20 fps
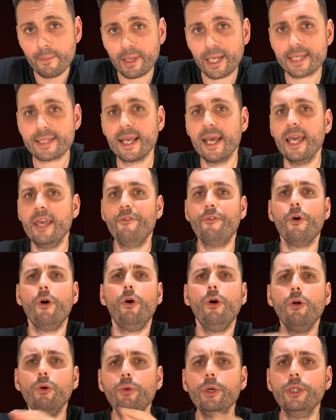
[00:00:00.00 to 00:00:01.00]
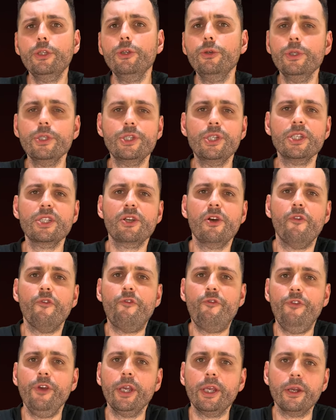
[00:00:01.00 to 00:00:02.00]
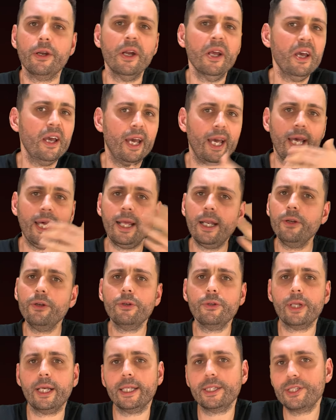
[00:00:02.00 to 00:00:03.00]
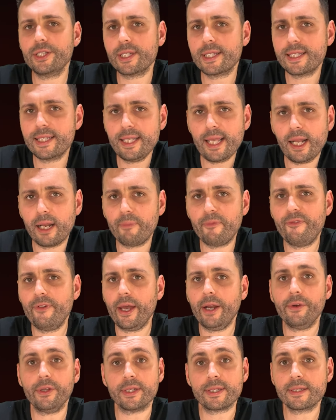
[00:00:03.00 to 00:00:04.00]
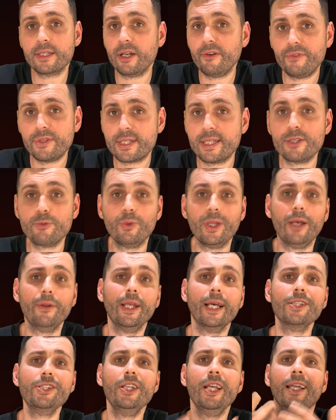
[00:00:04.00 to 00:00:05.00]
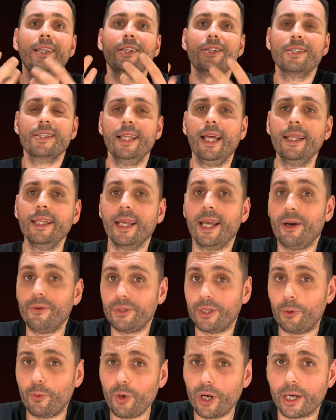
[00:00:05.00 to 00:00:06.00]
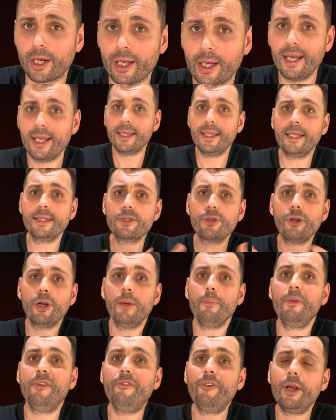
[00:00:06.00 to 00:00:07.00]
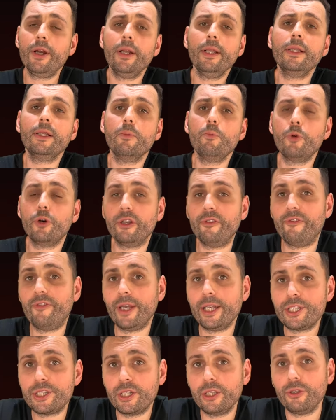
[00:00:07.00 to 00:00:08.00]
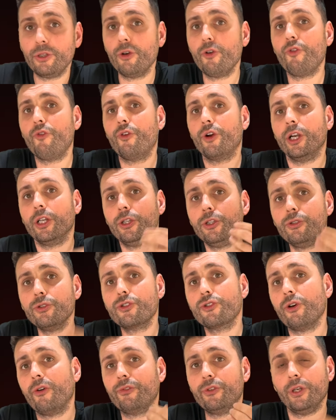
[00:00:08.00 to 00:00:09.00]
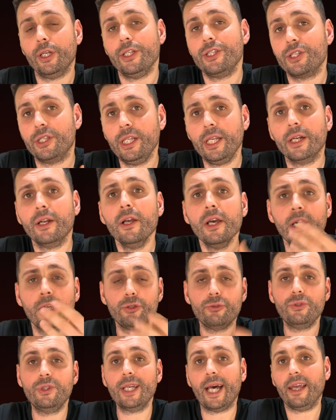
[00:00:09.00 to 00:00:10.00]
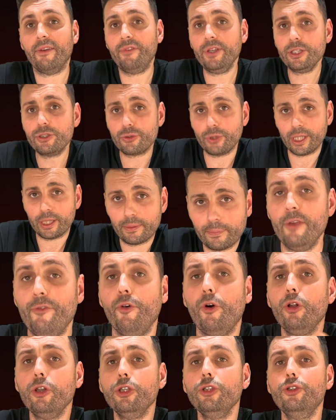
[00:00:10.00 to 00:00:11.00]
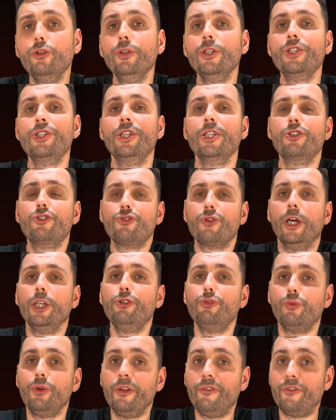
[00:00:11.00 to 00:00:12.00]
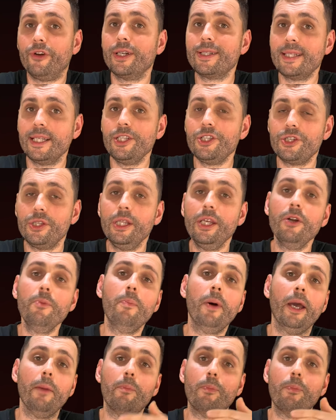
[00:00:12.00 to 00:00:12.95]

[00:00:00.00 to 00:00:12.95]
Because if all we do is just configure and, I don't know, like just set up various services without actually understanding how they work, there's gonna be very little motivation, you know, for a new software engineer to dive into it. If all you do is just try to reverse engineer by